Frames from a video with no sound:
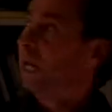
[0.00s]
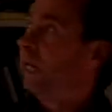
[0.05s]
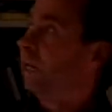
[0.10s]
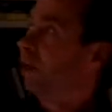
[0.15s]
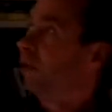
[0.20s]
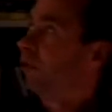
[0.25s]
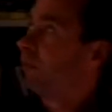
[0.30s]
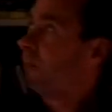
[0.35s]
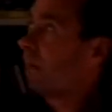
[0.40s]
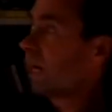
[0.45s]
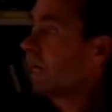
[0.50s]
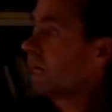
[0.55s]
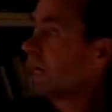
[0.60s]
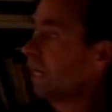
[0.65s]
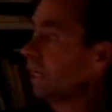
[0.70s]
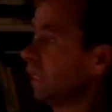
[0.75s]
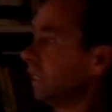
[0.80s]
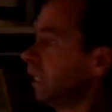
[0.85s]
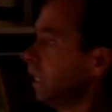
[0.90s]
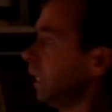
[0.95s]
and it goes back
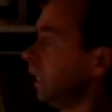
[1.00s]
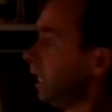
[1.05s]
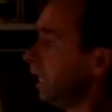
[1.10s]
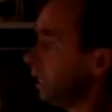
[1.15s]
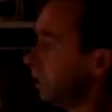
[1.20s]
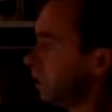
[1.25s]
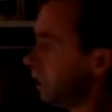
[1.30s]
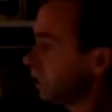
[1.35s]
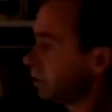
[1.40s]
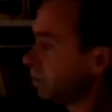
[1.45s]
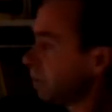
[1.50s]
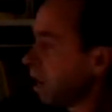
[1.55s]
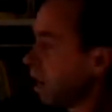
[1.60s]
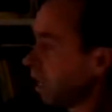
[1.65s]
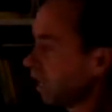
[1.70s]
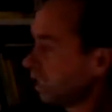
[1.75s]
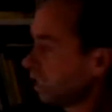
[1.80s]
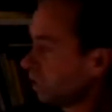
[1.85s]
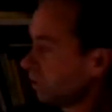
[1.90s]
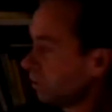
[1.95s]
again. This
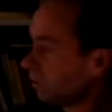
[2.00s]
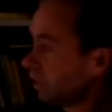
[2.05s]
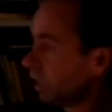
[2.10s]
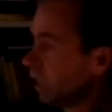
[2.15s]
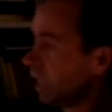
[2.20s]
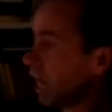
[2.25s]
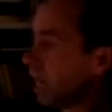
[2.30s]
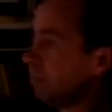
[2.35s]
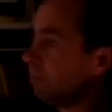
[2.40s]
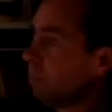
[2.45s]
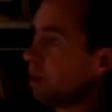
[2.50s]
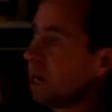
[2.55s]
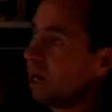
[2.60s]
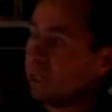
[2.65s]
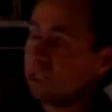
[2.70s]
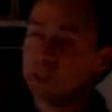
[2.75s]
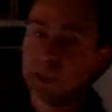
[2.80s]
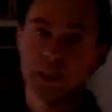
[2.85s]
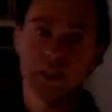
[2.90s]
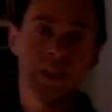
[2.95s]
part, the light
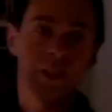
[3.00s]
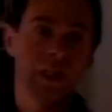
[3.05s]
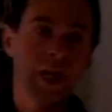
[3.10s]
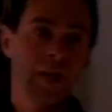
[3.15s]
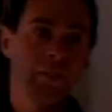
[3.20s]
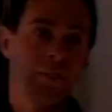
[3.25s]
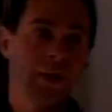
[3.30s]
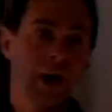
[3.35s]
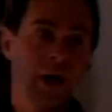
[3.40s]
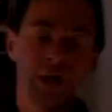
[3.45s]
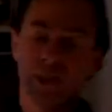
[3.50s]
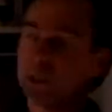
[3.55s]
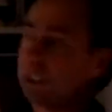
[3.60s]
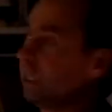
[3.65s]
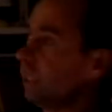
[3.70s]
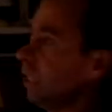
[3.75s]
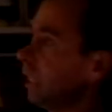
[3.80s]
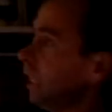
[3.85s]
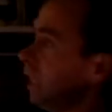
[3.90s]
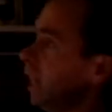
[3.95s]
part, is the day part,
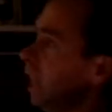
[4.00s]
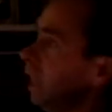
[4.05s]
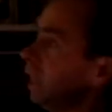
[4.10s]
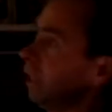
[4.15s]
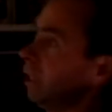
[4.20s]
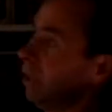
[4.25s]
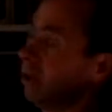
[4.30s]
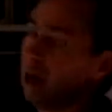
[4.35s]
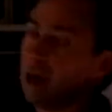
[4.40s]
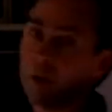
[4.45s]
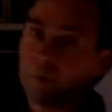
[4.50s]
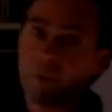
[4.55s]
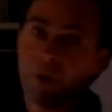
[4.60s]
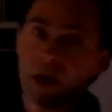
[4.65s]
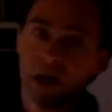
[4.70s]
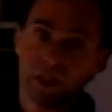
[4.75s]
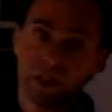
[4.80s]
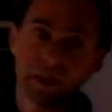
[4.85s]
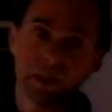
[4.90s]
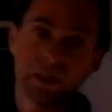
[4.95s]
and the dark
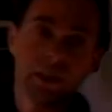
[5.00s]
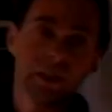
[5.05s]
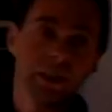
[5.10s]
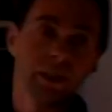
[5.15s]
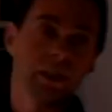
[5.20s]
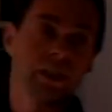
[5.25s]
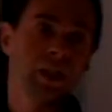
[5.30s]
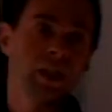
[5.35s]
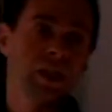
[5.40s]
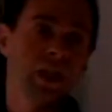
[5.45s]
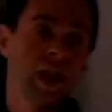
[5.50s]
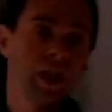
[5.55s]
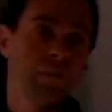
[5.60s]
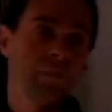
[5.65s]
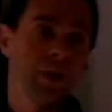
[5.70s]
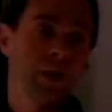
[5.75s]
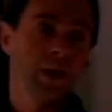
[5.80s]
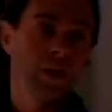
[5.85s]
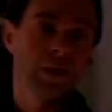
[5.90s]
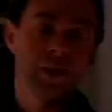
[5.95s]
part is the
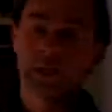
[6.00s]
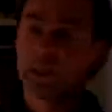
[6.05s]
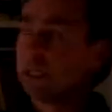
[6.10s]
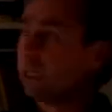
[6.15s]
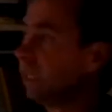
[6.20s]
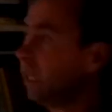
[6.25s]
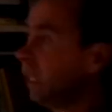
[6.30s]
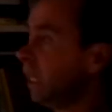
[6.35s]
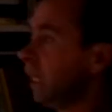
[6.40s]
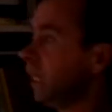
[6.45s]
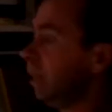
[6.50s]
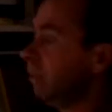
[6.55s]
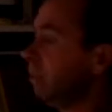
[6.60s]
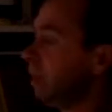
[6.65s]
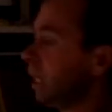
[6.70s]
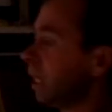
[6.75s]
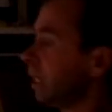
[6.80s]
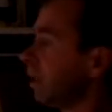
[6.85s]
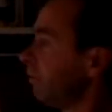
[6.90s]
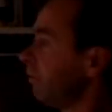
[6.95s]
night part. In the
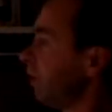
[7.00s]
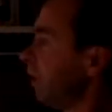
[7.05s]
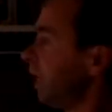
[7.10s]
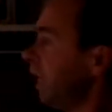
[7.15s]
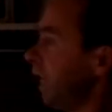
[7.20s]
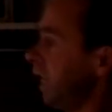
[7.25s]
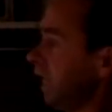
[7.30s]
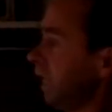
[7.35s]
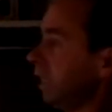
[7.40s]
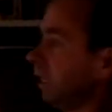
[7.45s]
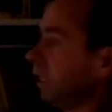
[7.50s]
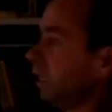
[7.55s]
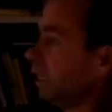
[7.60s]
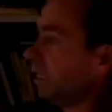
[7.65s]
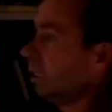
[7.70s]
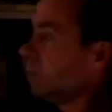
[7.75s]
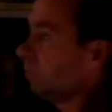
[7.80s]
middle of the day